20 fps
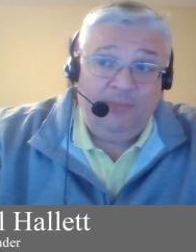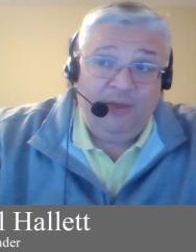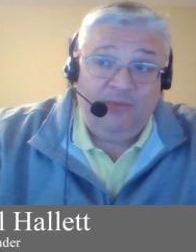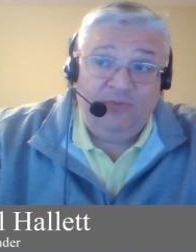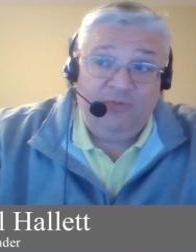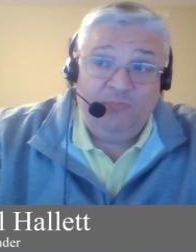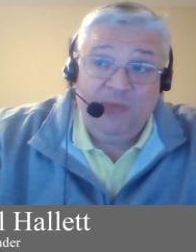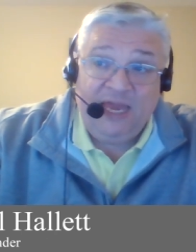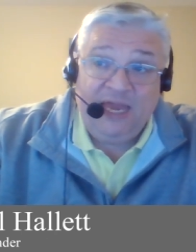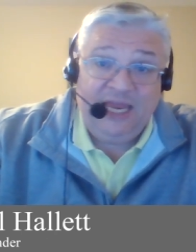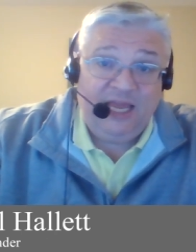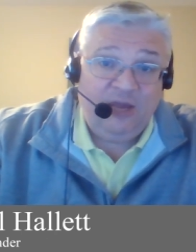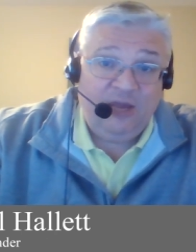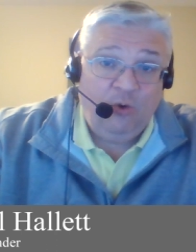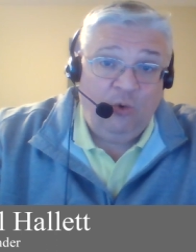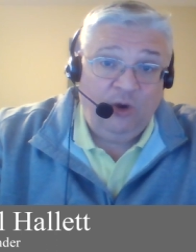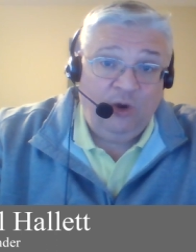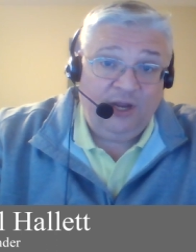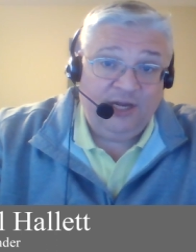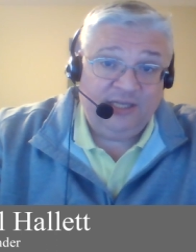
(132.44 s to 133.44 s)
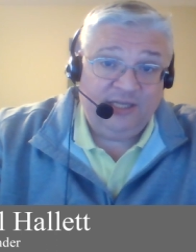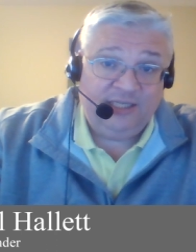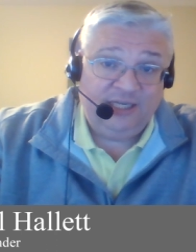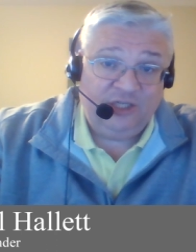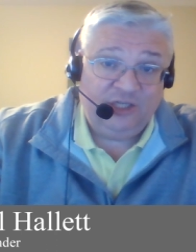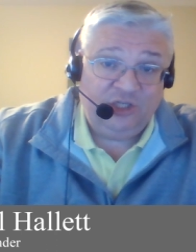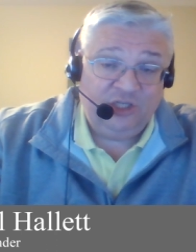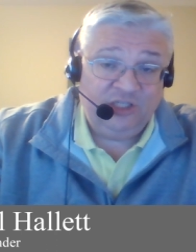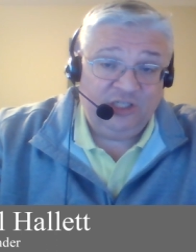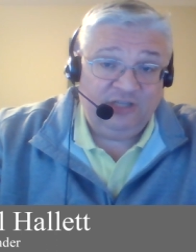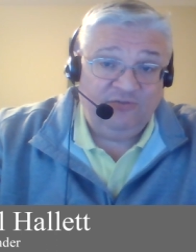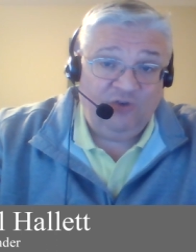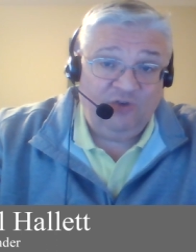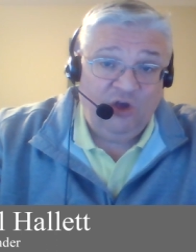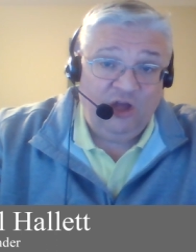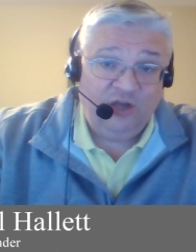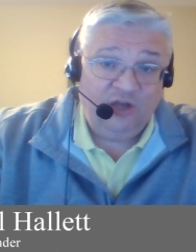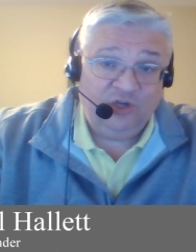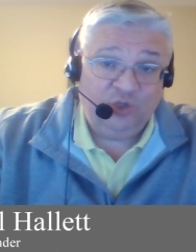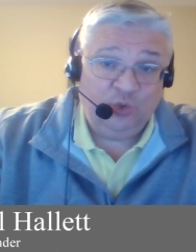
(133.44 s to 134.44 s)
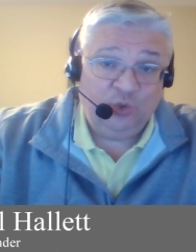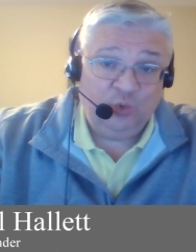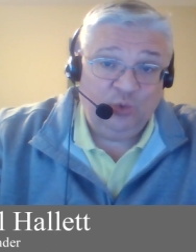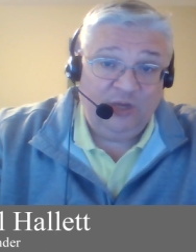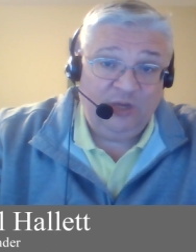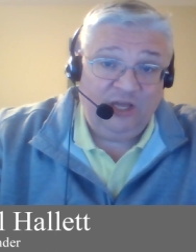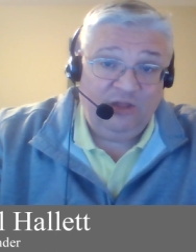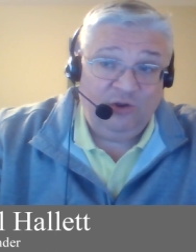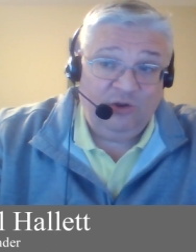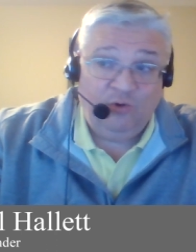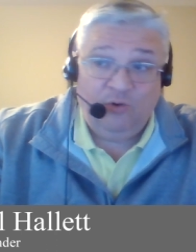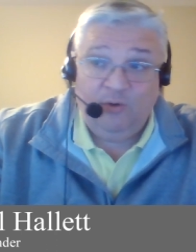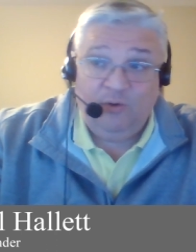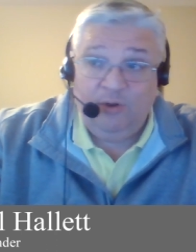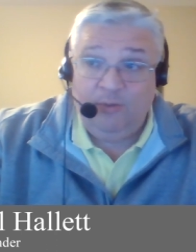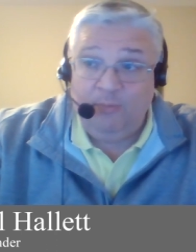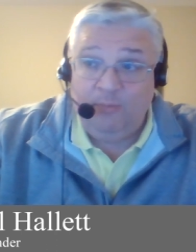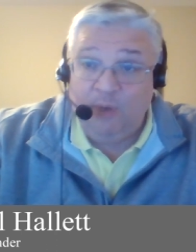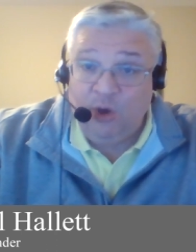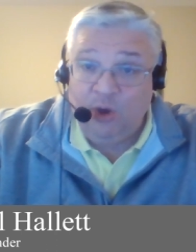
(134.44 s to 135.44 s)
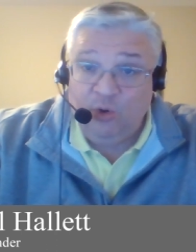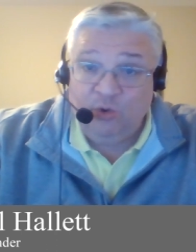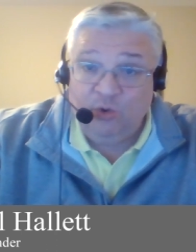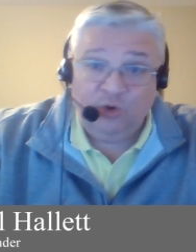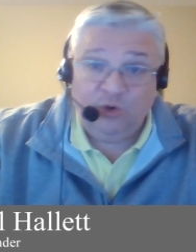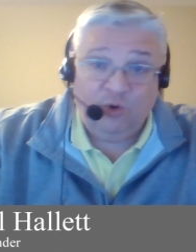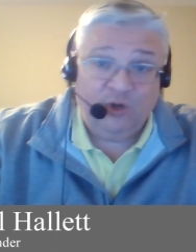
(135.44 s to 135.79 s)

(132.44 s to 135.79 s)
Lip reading: Many organizations have gone to either a remote